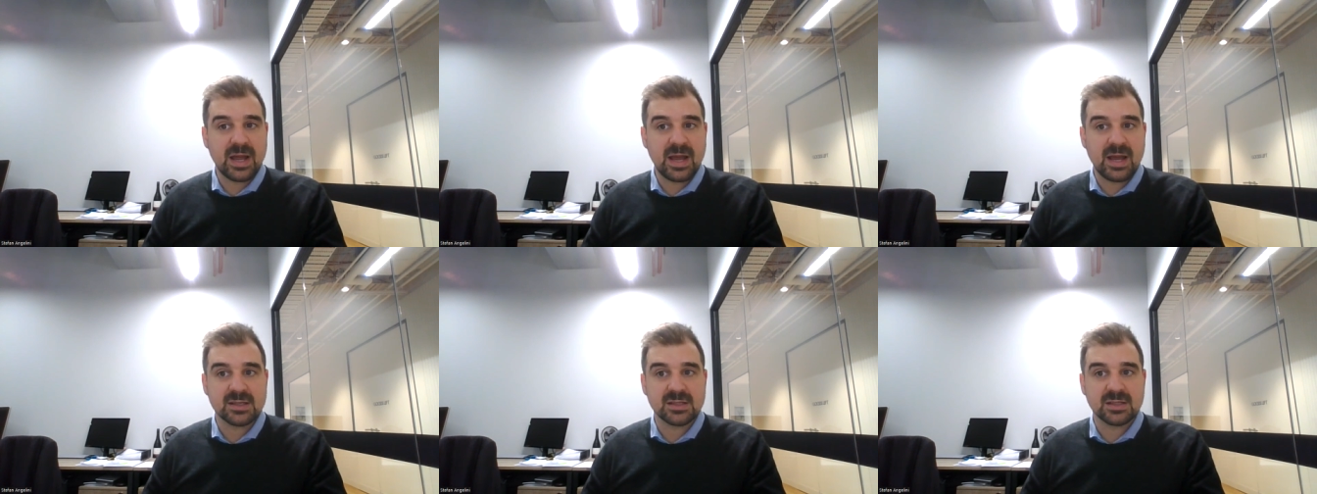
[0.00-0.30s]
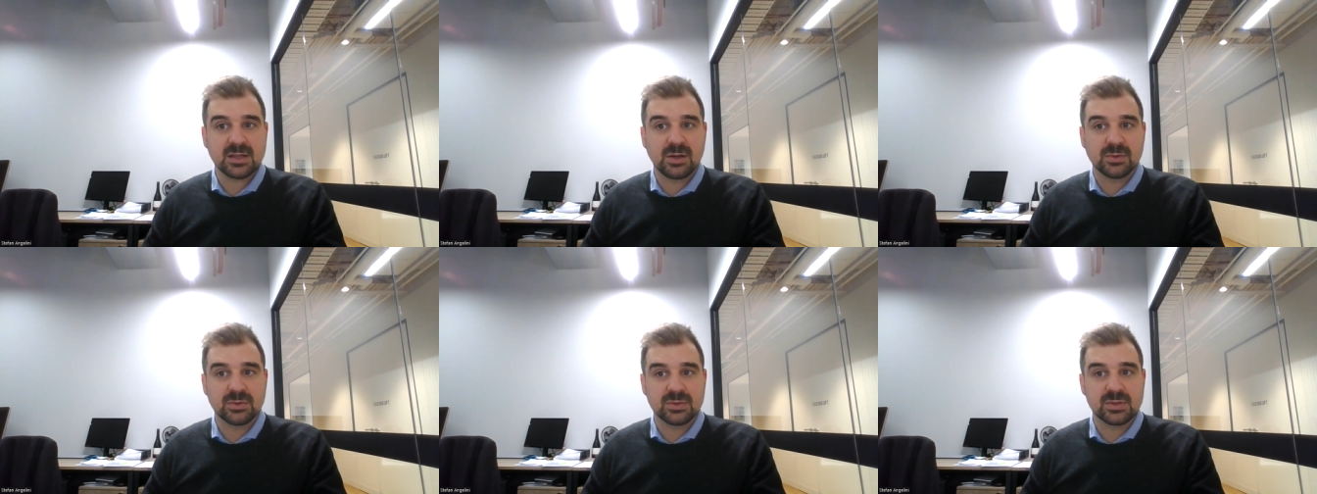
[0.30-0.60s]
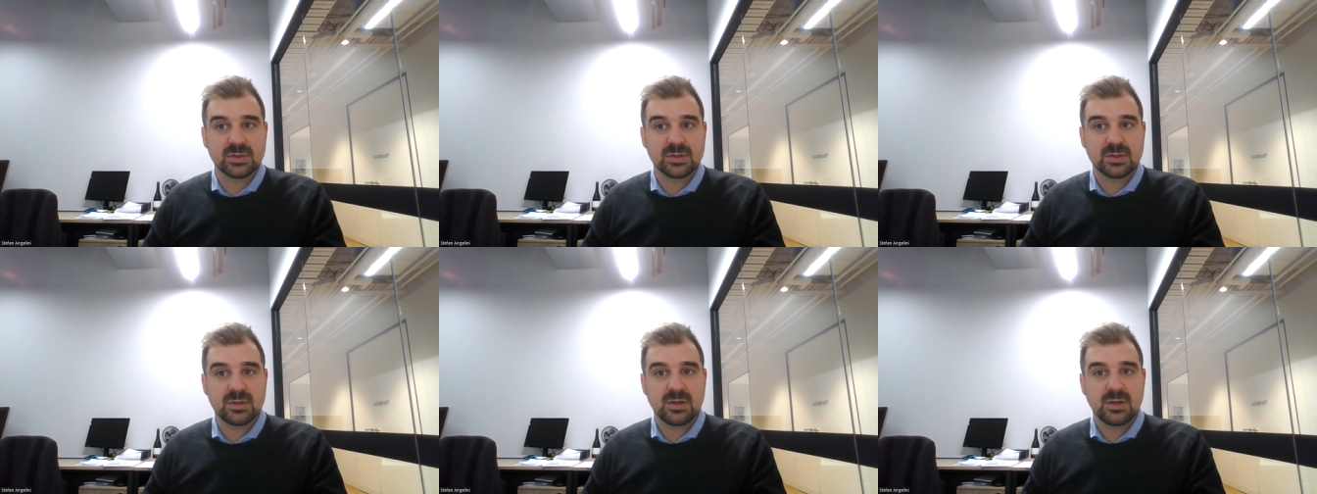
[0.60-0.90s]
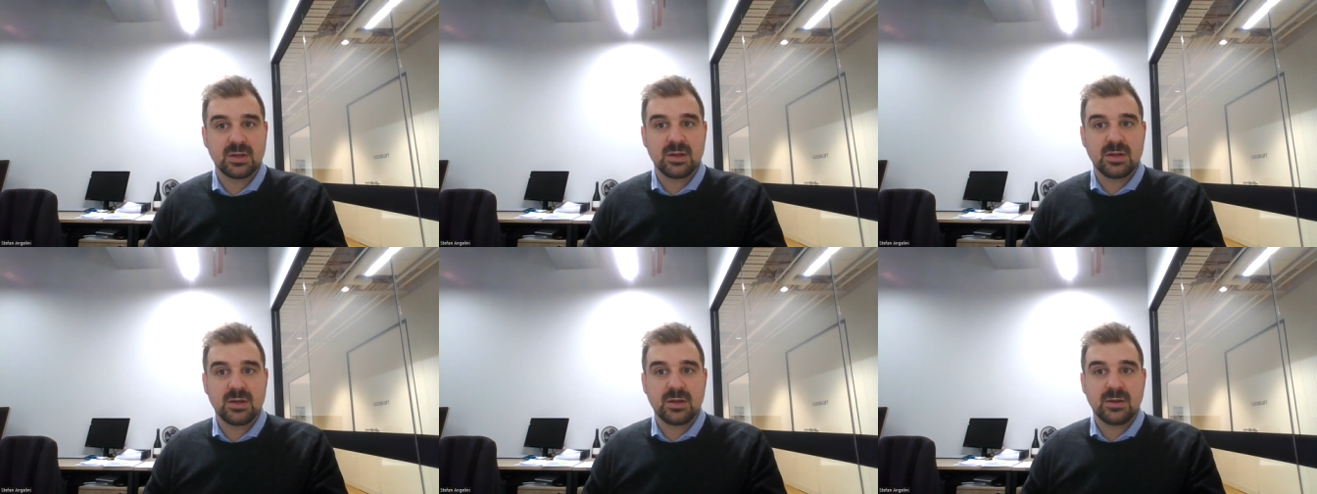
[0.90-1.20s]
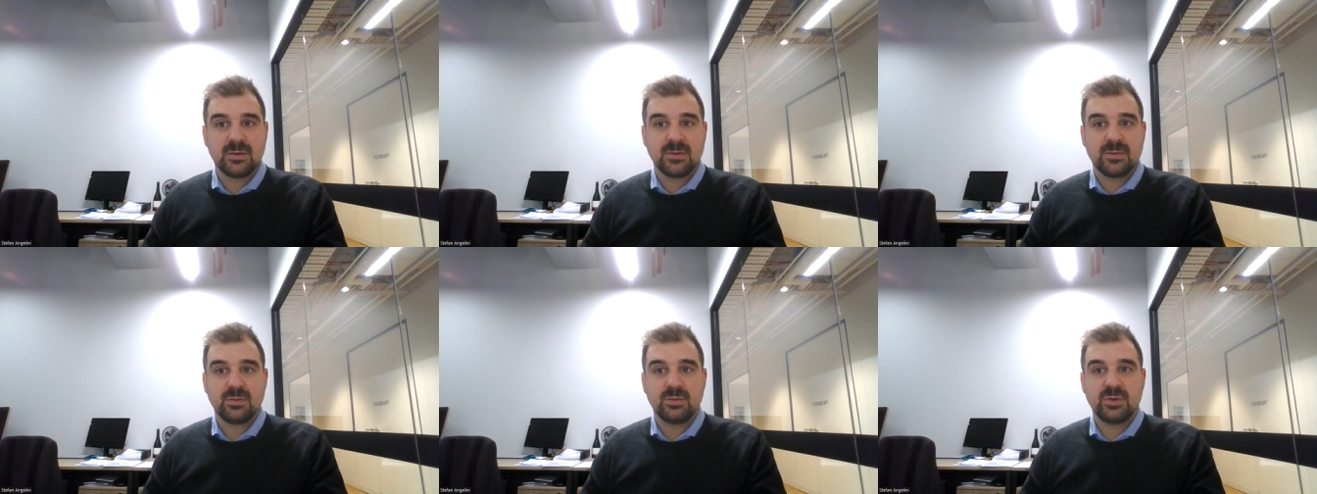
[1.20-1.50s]
households,
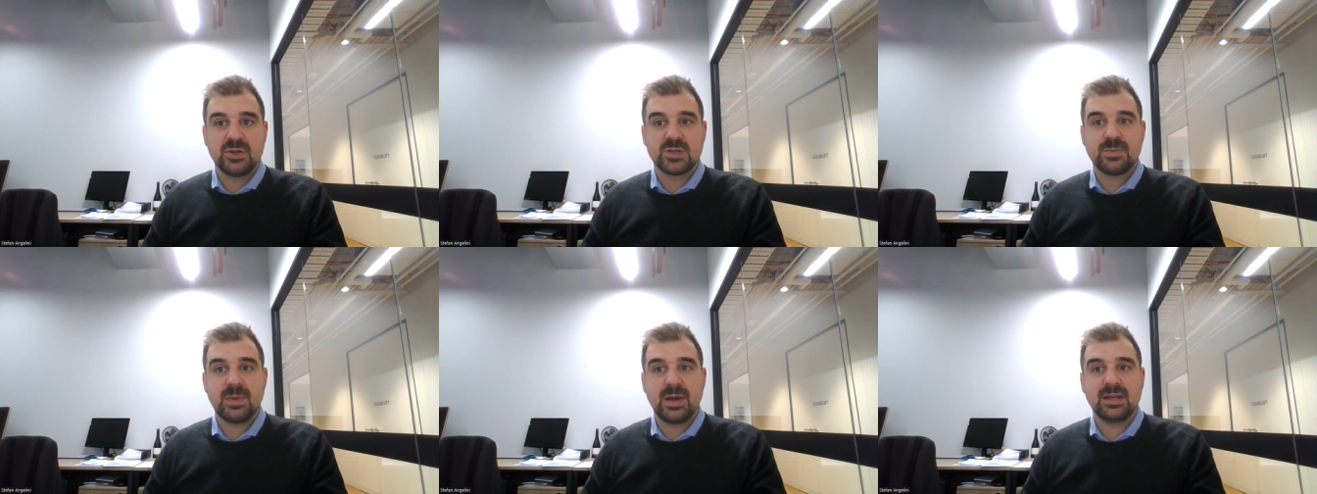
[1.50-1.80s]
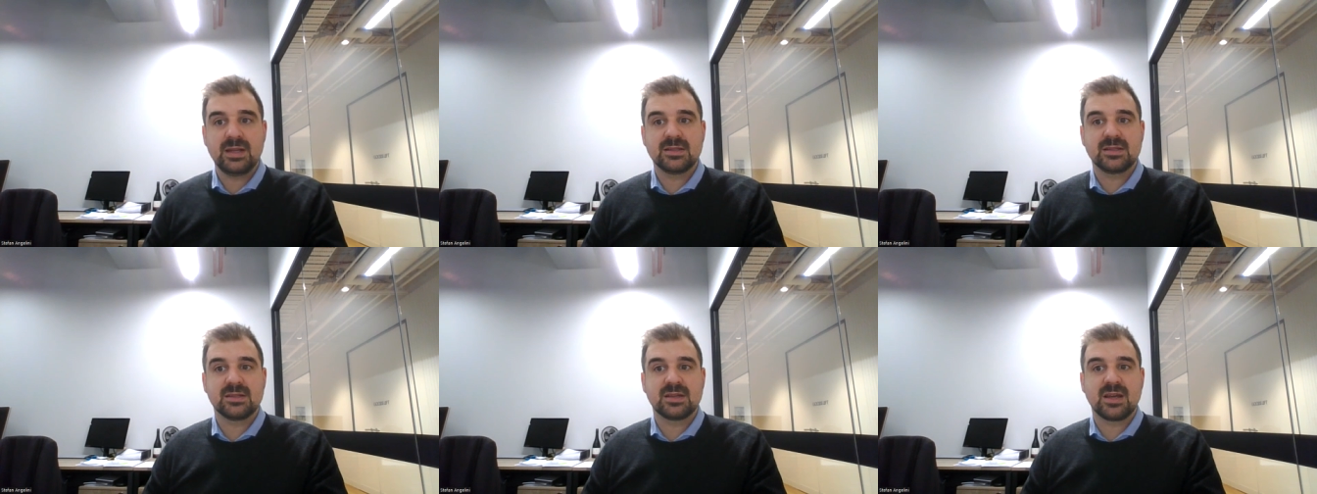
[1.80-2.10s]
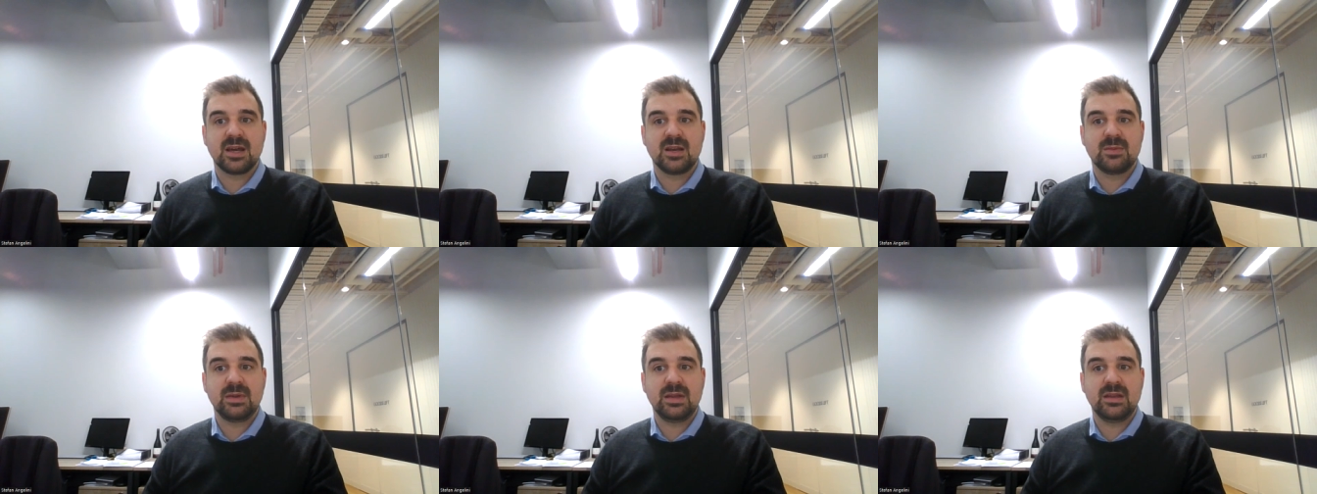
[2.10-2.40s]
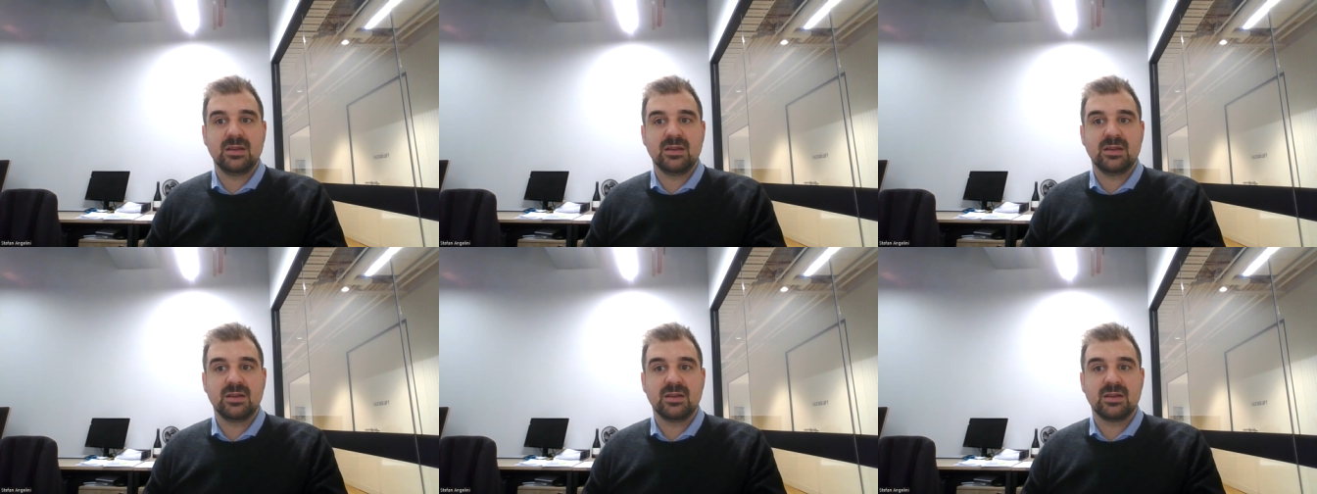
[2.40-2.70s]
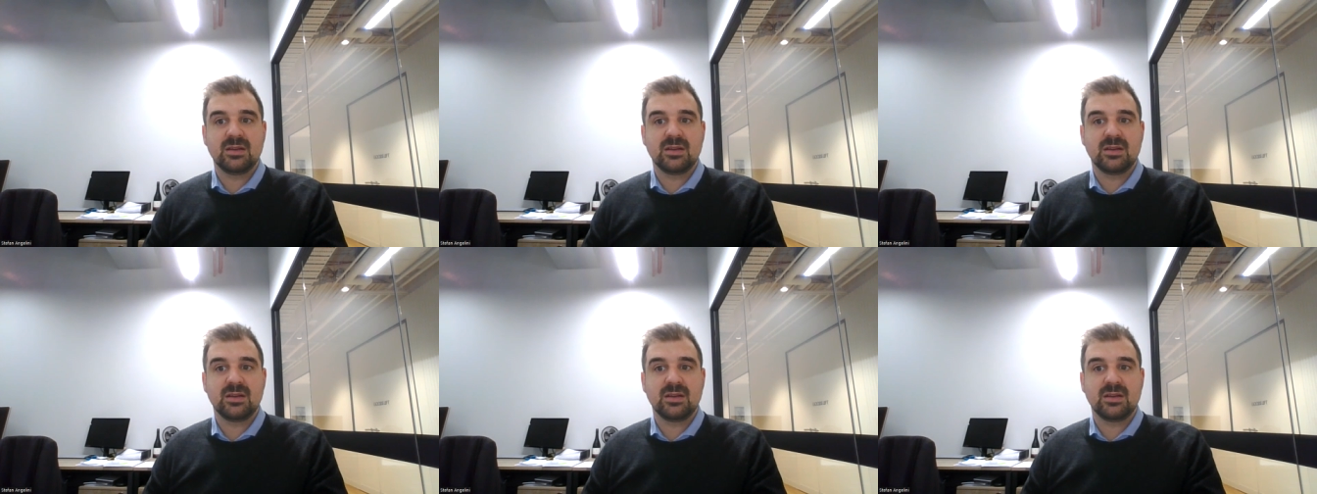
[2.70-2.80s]
which means there's going to be